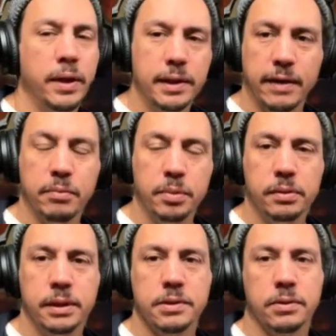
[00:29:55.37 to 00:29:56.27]
with
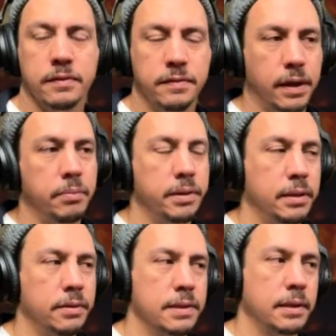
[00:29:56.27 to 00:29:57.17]
Lovable and sort of
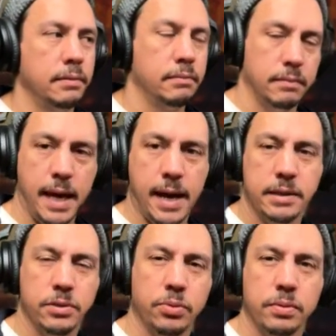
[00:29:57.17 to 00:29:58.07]
developing using
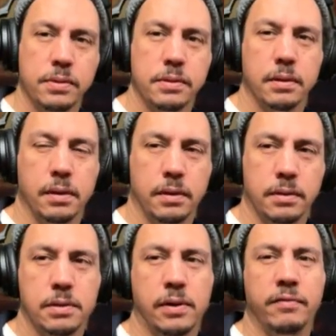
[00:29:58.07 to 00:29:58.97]
AI tools.
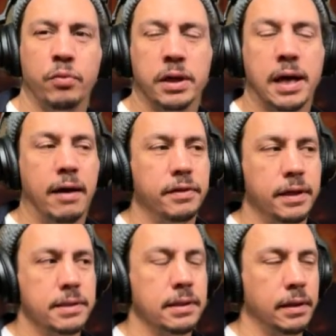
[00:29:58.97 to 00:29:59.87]
So I have more
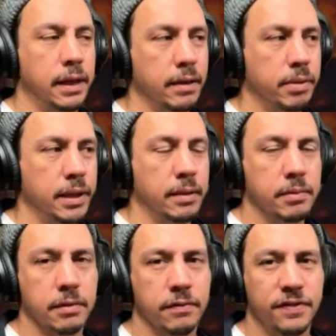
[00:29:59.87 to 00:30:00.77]
confidence in like being
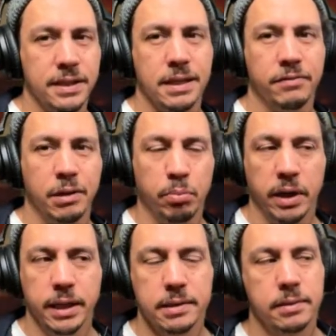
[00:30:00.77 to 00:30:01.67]
able to fix stuff that
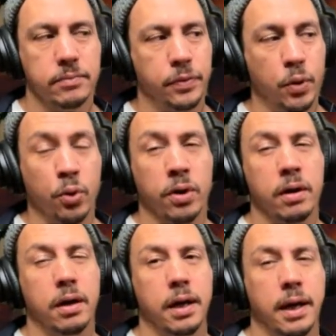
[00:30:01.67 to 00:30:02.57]
breaks
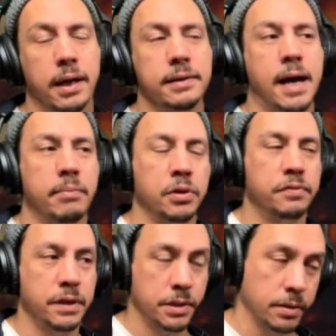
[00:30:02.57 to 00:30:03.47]
or adopt
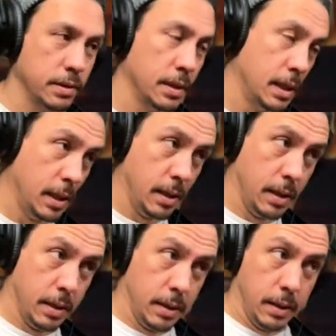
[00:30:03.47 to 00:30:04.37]
new features.
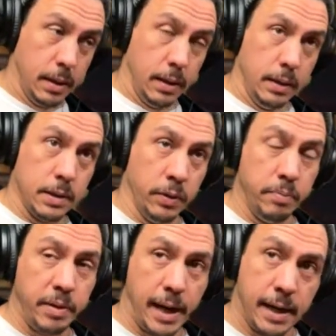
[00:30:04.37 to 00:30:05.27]
So in the